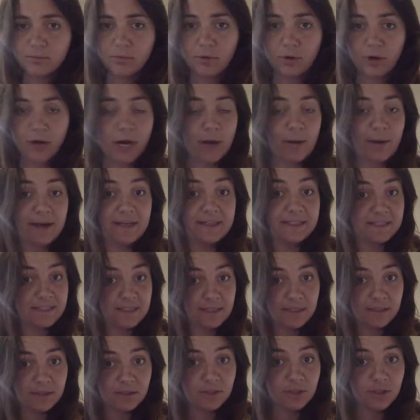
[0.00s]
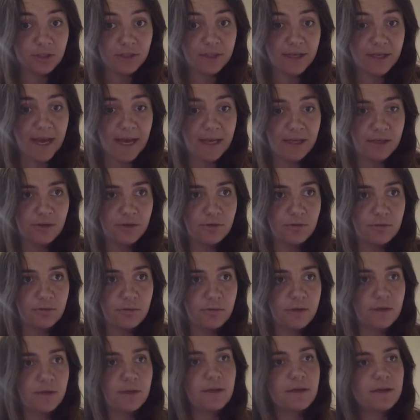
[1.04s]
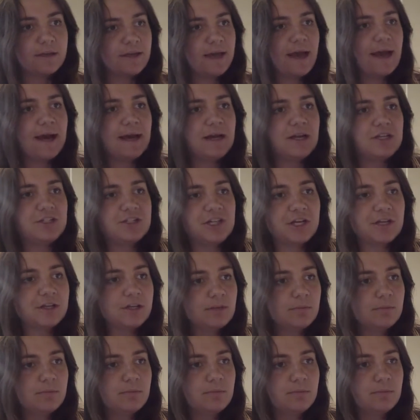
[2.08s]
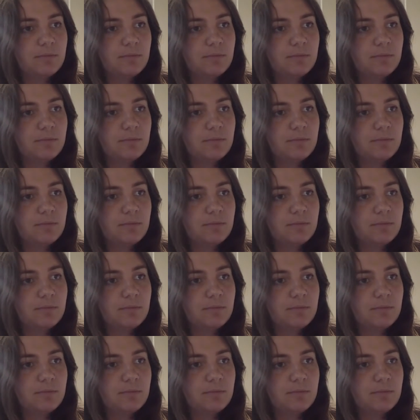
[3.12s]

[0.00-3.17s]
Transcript: or how I didn't look at you? Yeah, Jacob?